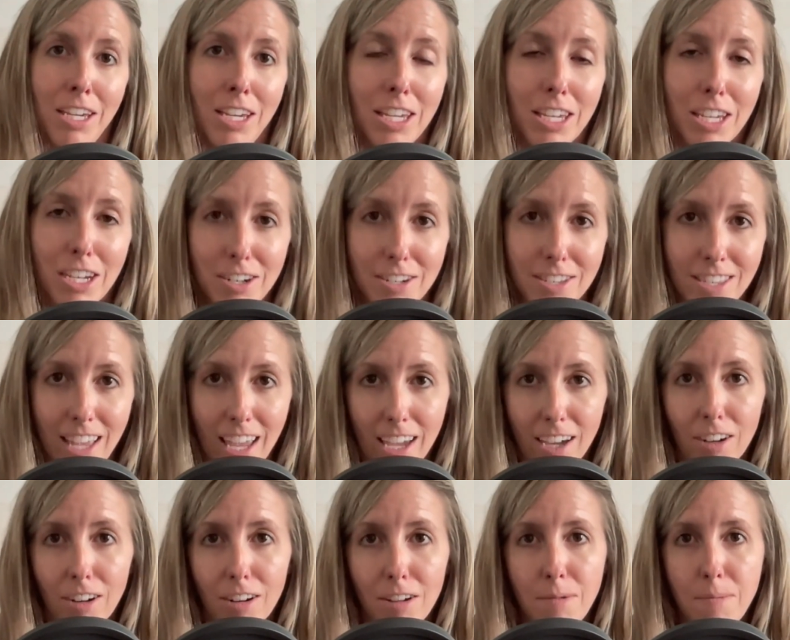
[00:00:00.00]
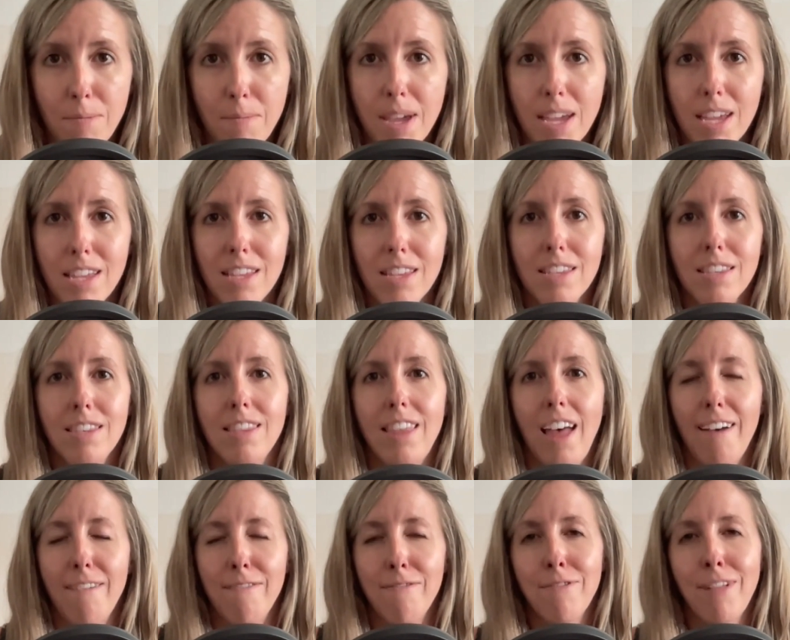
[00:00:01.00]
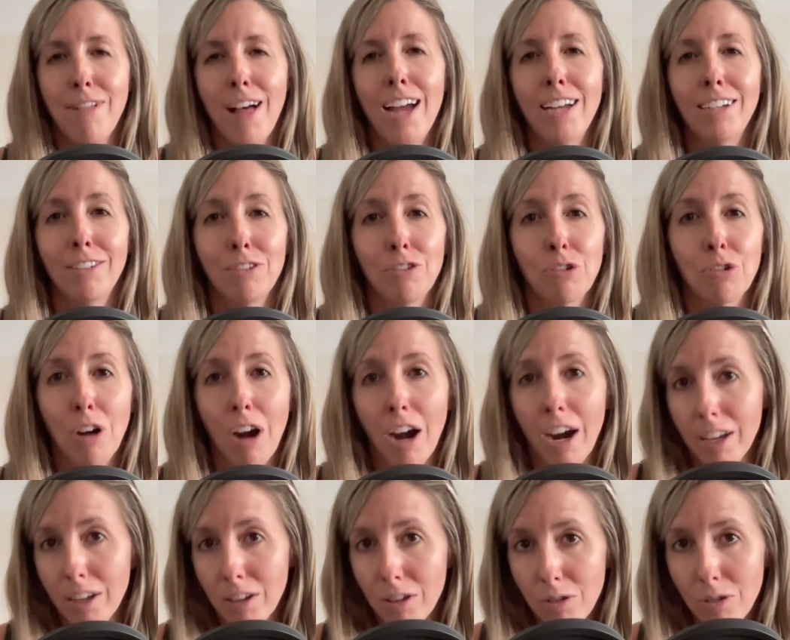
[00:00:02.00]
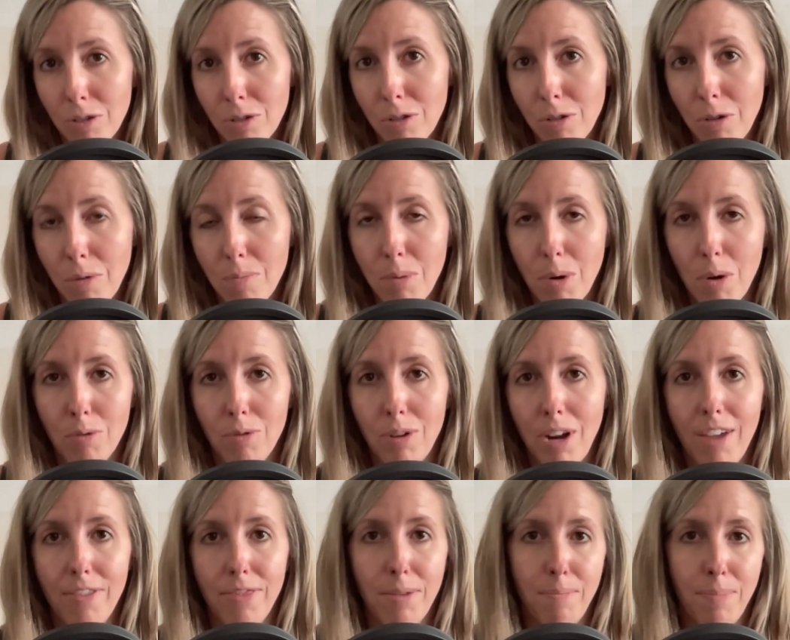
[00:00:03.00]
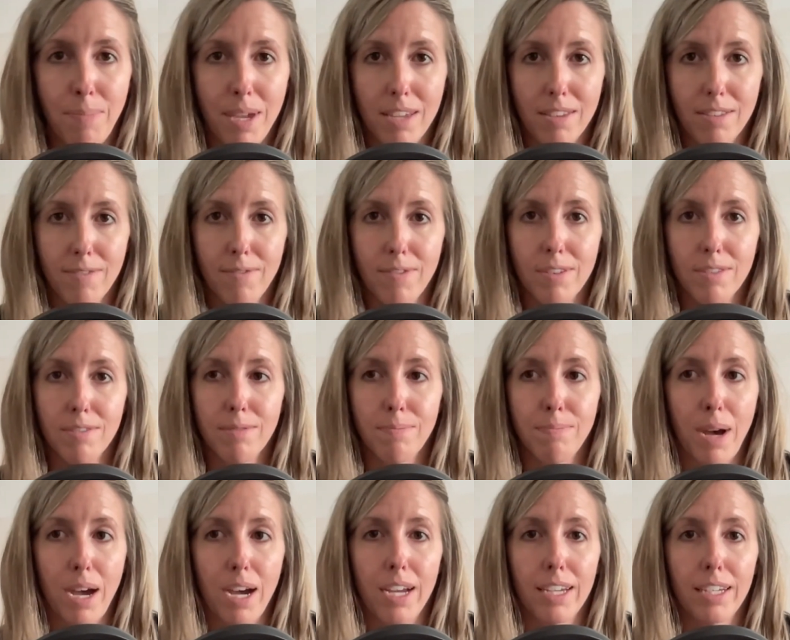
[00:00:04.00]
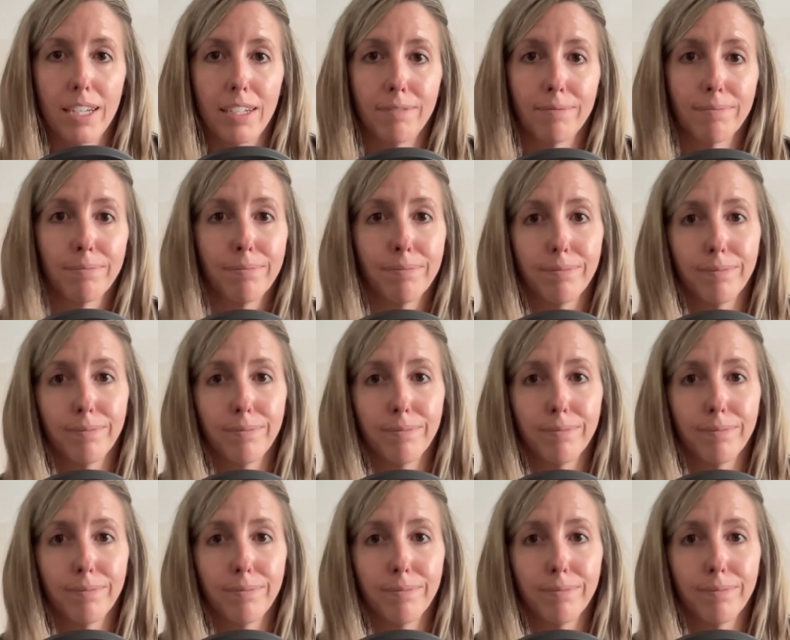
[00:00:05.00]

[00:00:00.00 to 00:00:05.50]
Your sacrum is that flattened triangle bone at the base of the spine.